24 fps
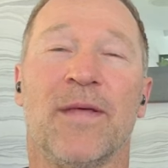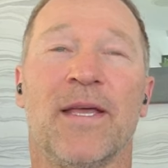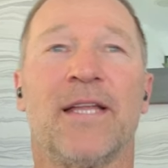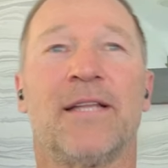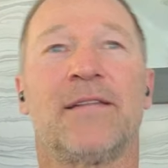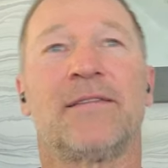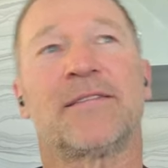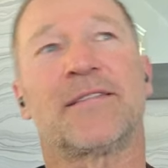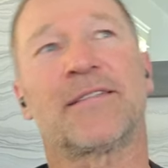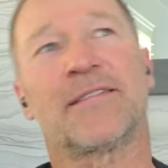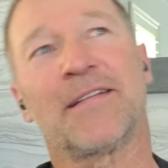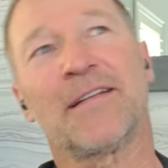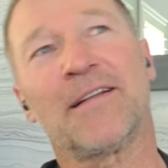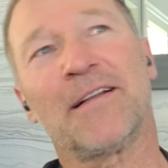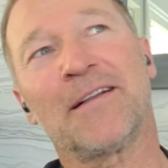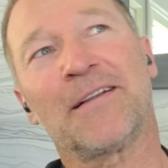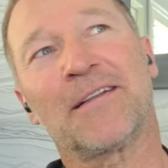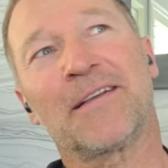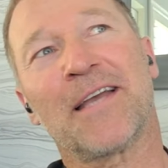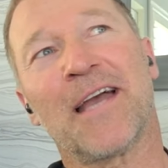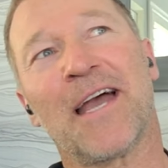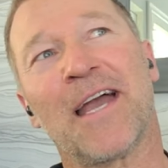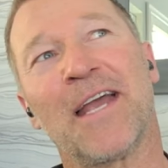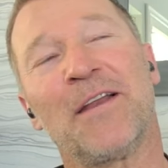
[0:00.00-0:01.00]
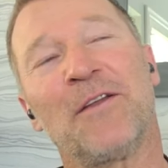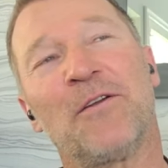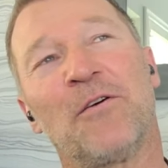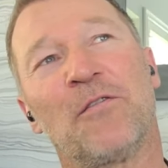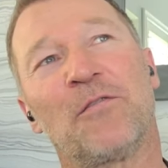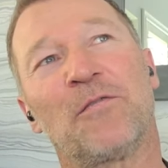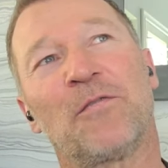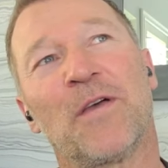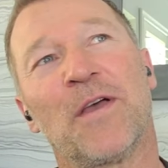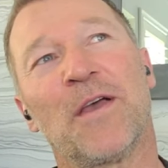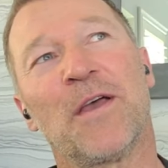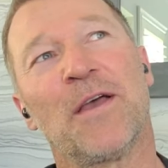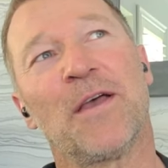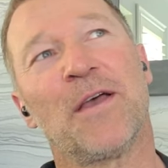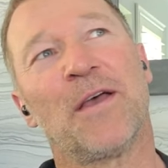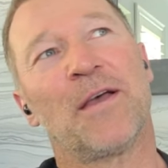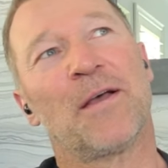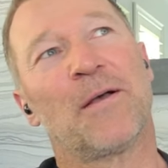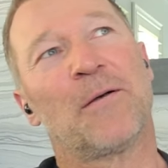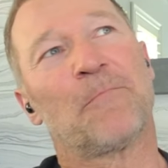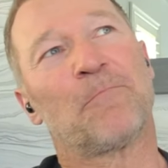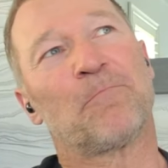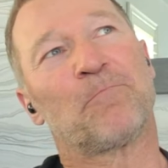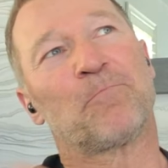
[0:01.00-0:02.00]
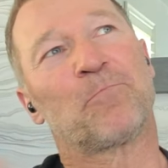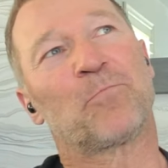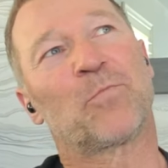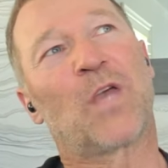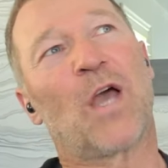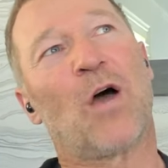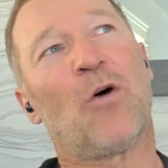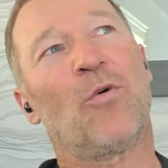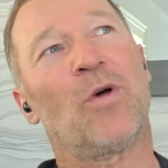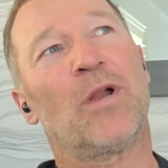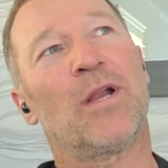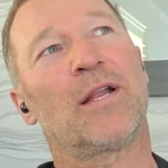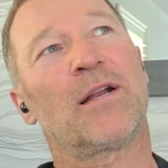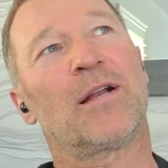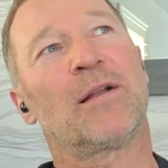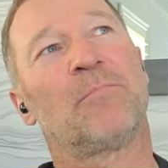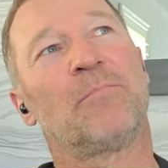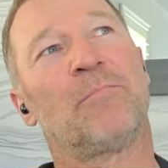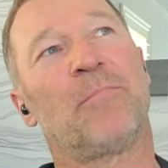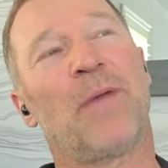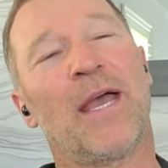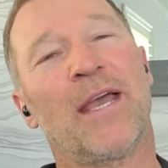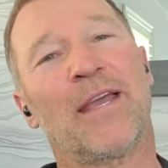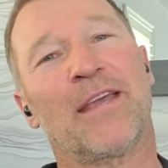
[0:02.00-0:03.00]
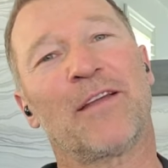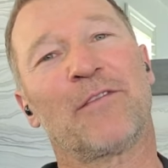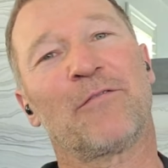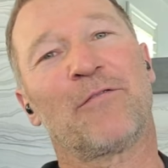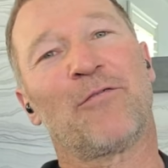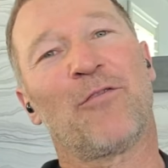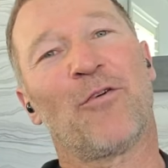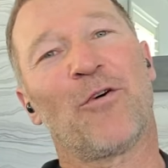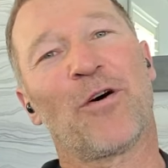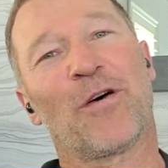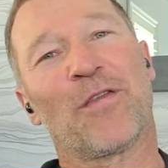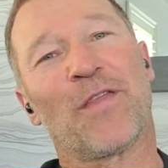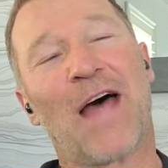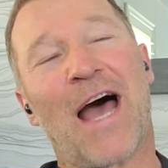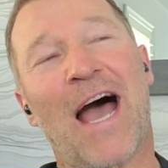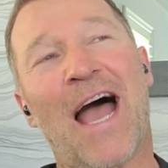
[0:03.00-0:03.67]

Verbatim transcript: It's still kind of go a little back and forth.